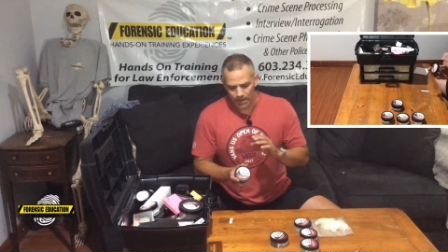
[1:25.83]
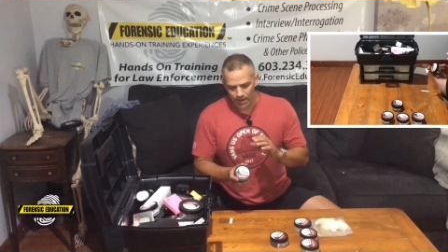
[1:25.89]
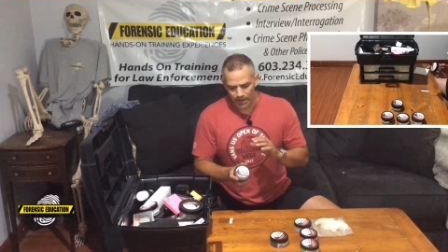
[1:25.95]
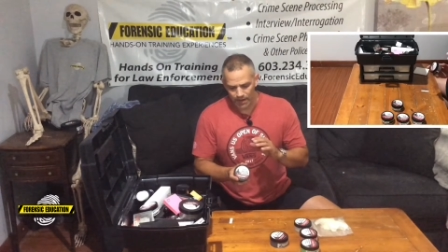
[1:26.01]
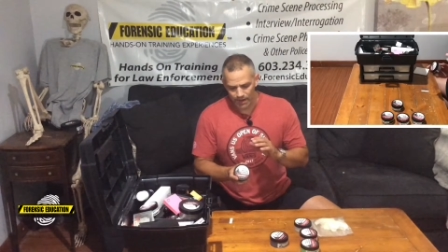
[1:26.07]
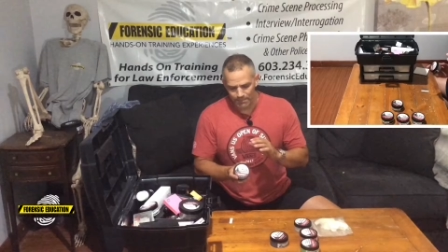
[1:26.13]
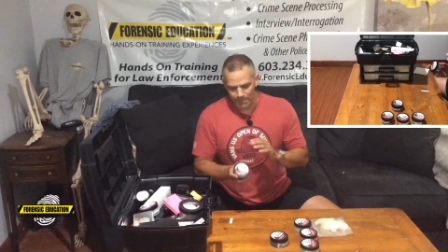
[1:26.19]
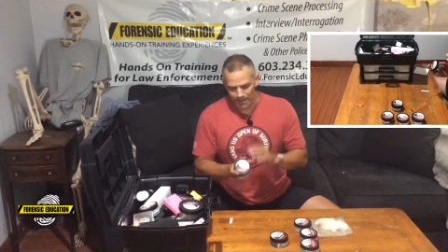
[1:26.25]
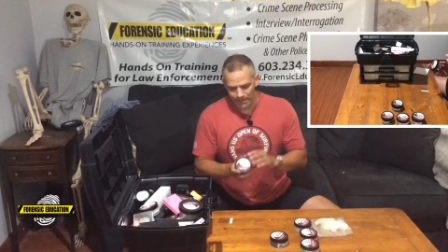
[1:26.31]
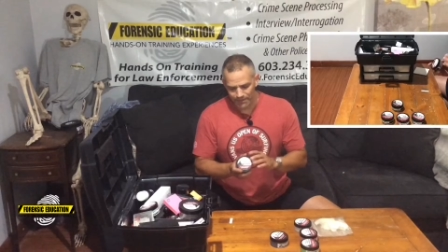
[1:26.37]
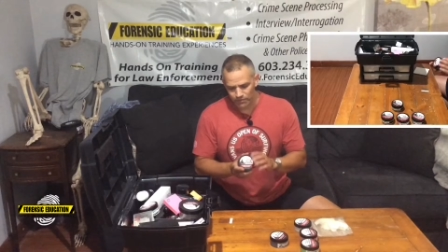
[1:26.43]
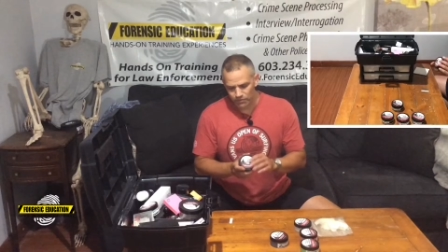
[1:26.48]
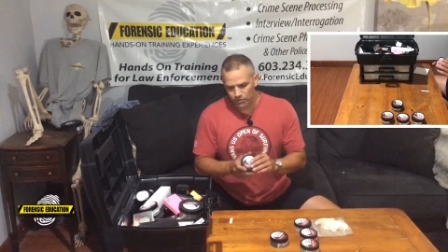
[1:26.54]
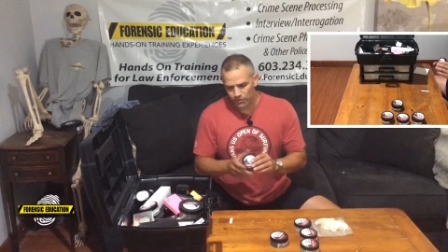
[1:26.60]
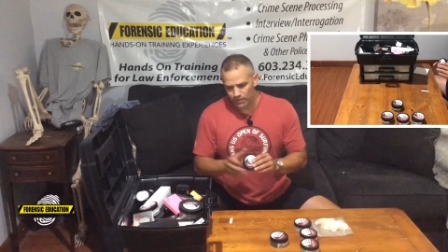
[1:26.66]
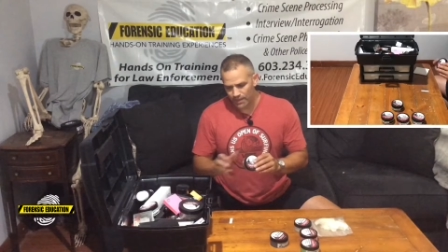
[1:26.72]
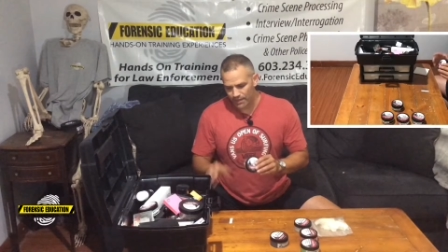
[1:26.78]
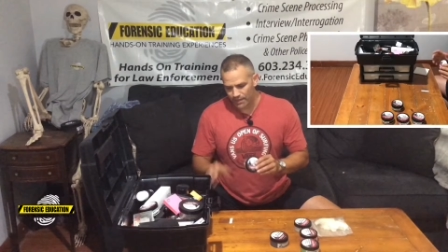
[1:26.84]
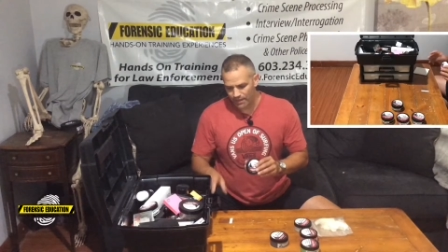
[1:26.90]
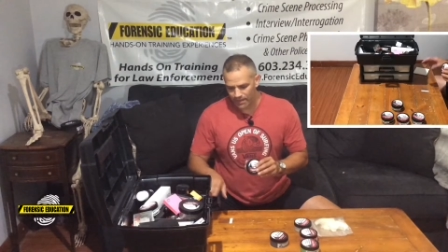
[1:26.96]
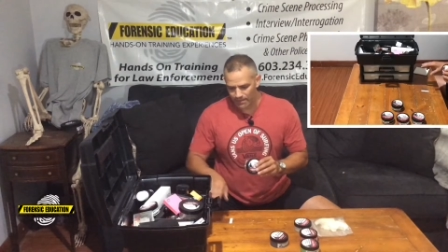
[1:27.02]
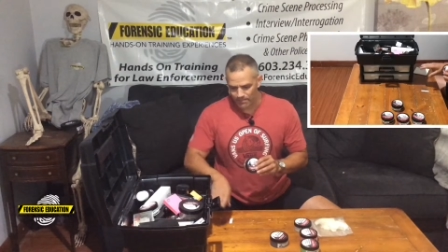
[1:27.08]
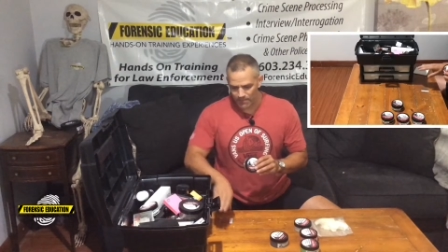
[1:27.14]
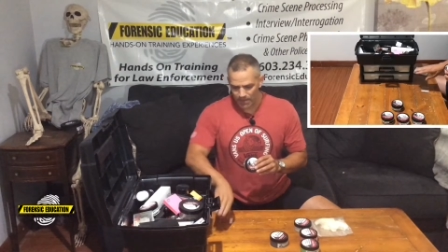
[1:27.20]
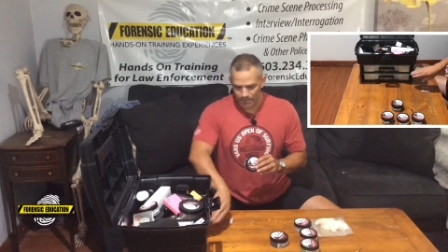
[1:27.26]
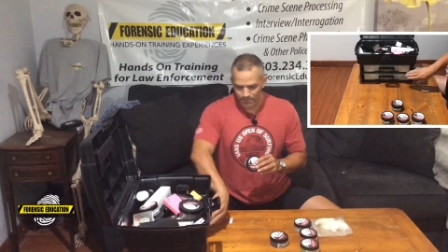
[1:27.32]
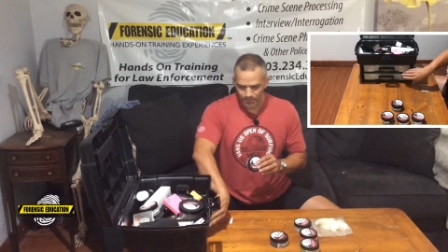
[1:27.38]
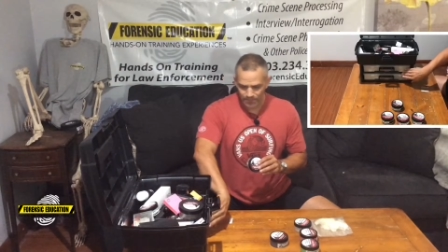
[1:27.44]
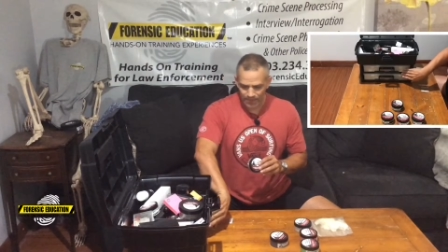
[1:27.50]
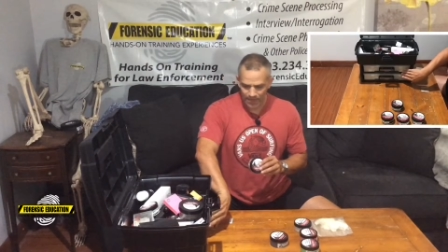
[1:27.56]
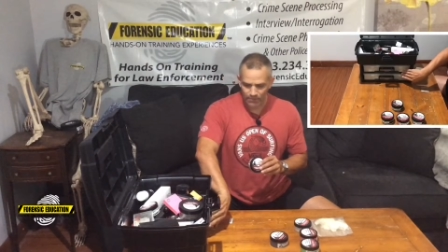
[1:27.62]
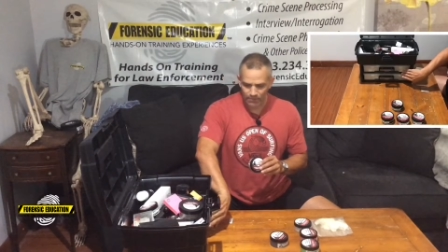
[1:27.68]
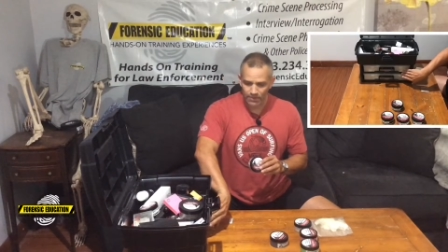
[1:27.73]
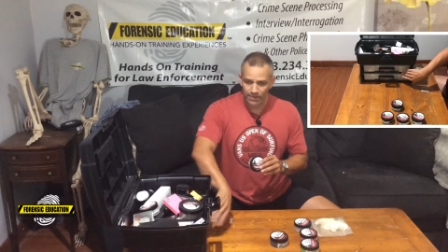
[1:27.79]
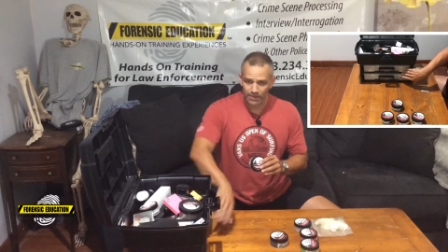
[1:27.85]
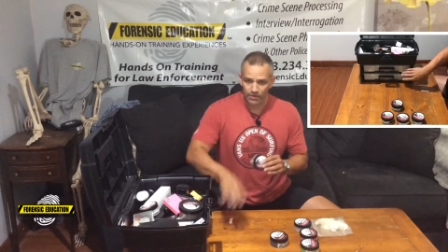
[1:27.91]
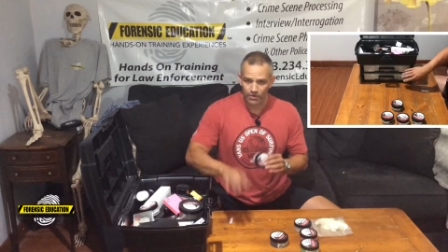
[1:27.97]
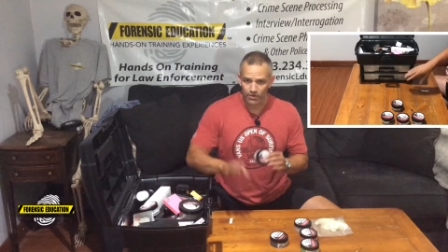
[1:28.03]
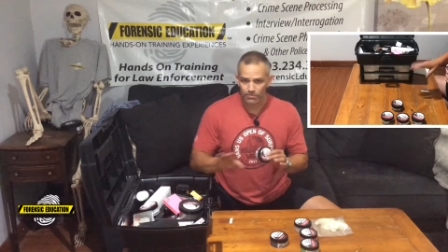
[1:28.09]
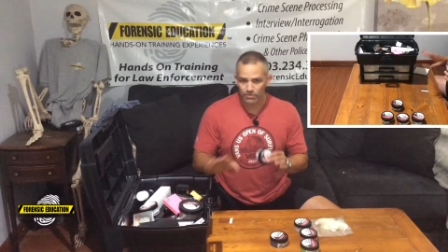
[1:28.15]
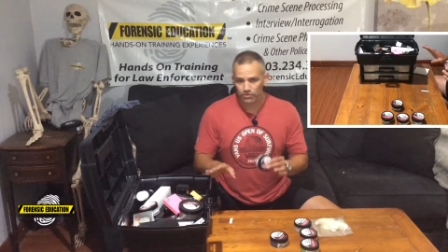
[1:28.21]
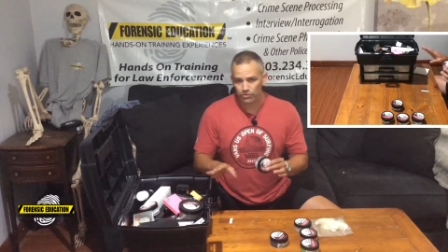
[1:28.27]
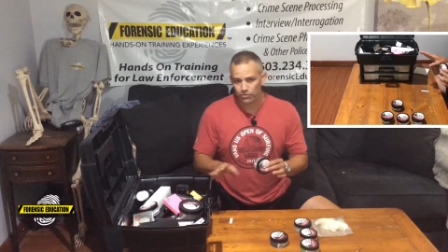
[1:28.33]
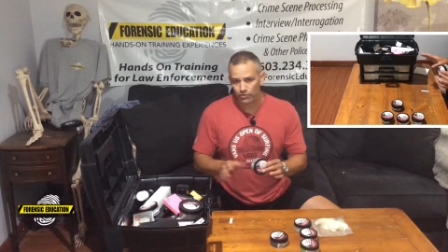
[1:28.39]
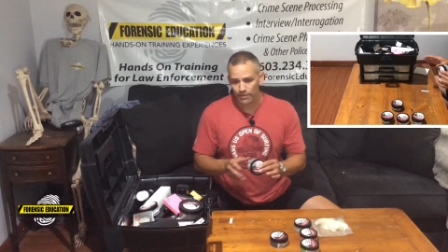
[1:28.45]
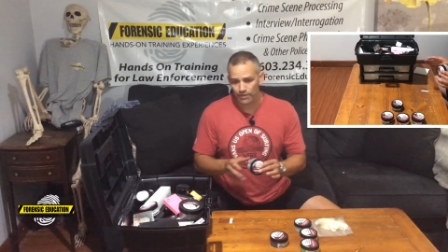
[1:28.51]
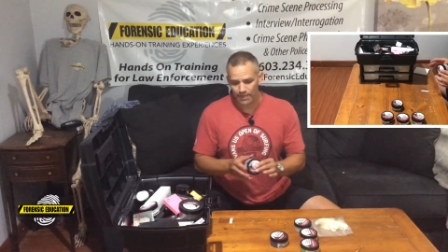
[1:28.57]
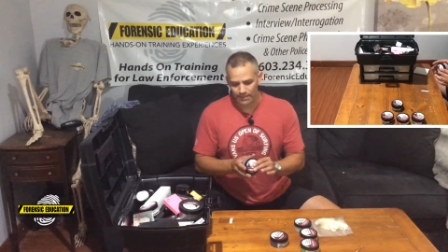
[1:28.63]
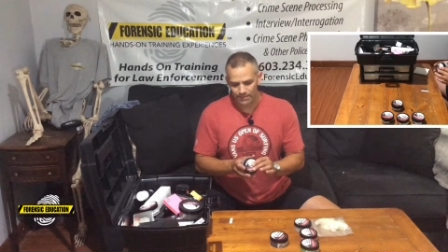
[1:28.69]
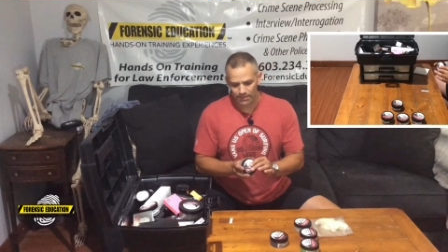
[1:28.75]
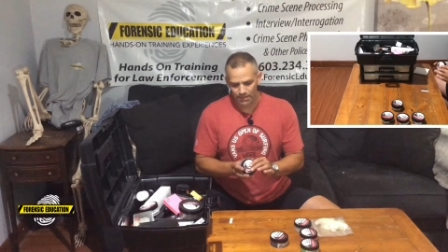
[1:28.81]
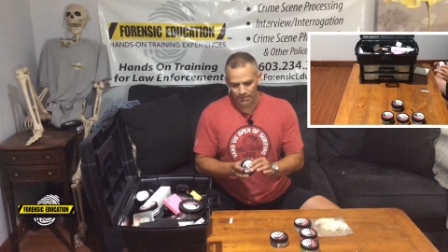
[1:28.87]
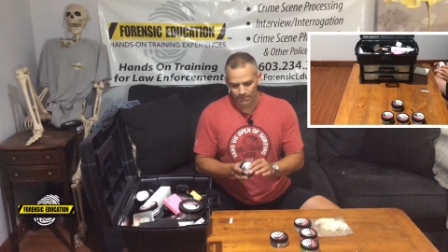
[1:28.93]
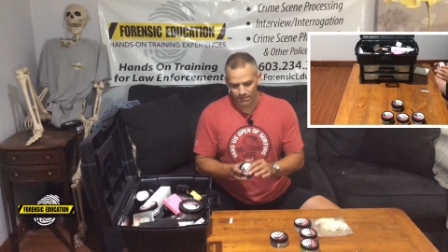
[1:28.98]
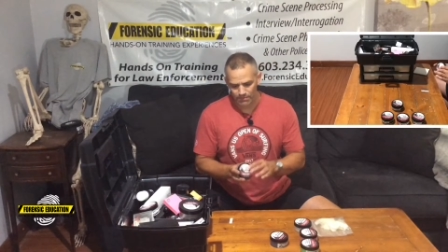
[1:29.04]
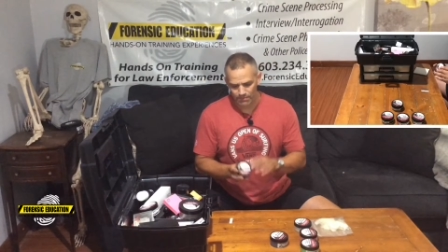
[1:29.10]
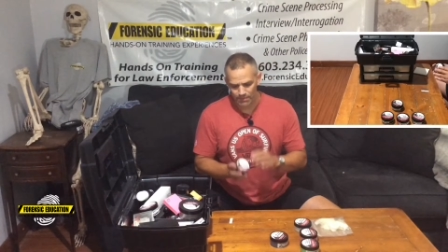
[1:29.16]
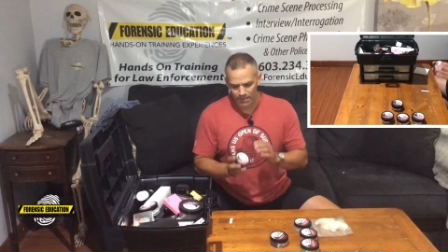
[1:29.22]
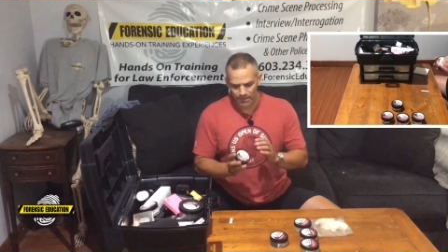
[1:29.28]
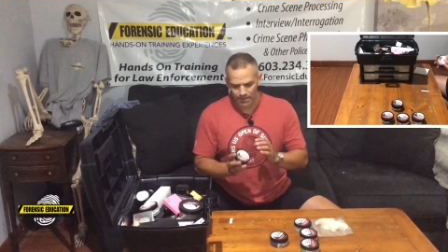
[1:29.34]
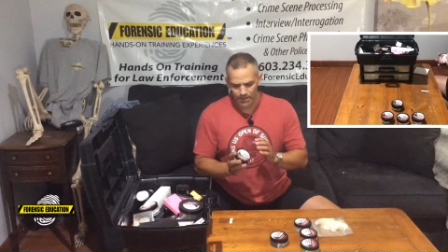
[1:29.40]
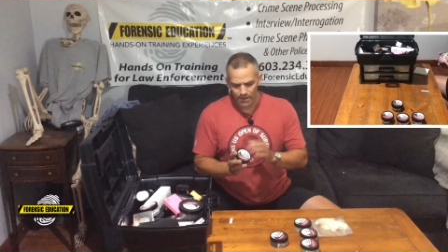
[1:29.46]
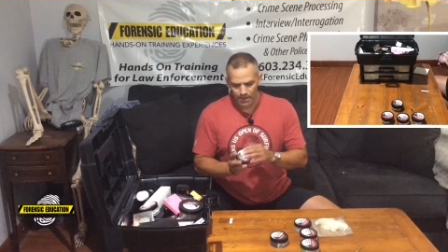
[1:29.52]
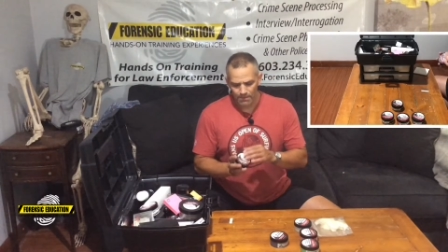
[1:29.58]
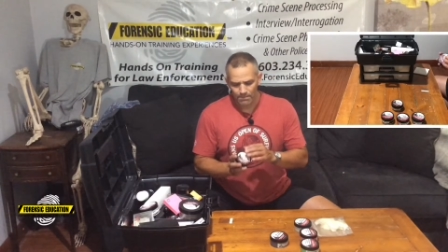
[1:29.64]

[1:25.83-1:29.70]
I usually keep them down here. I'm going to show you that stuff in a minute.